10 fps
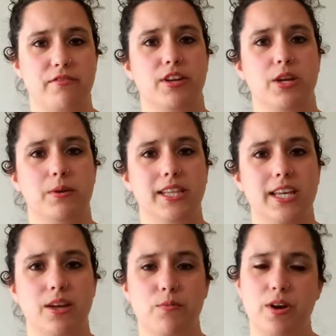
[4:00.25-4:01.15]

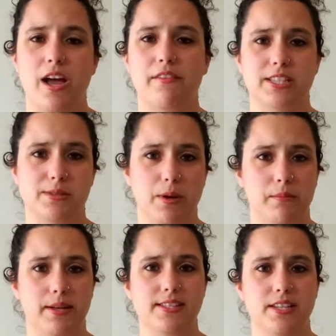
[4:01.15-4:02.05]
frequently where I've
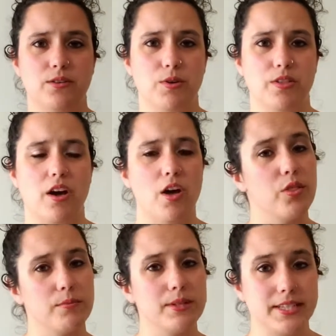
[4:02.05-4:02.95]
experimented with
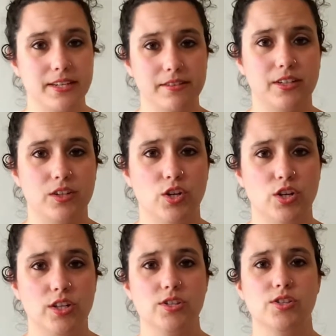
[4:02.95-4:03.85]
other material
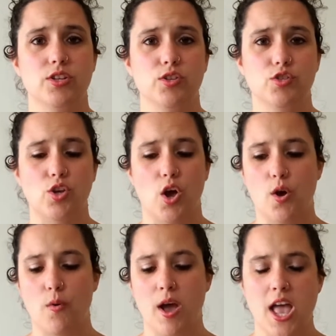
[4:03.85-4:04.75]
hooks,
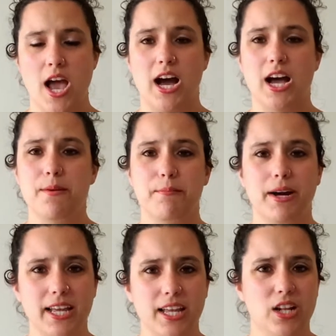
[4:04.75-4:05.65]
so I
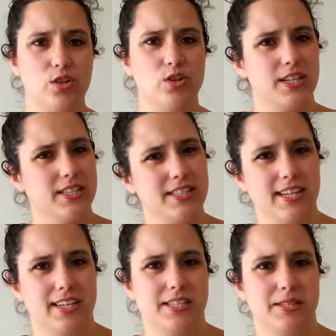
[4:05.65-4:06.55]
might look into
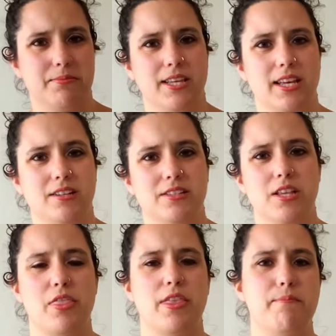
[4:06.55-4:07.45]
getting something else.
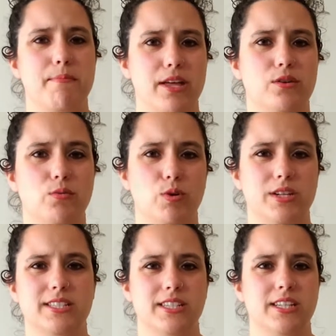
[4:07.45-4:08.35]
The metal
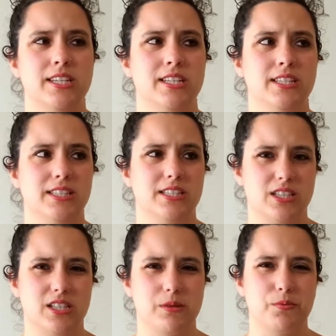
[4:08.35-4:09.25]
wasn't
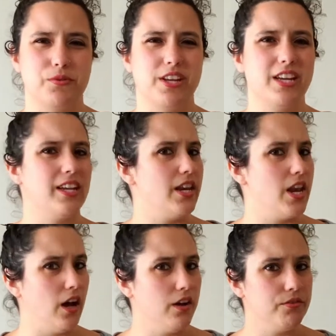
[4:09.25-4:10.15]
slippery
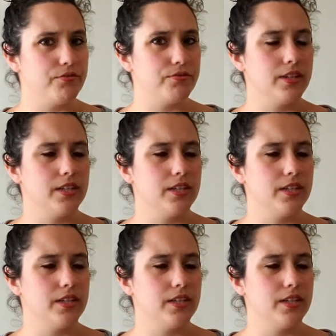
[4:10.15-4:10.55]
enough,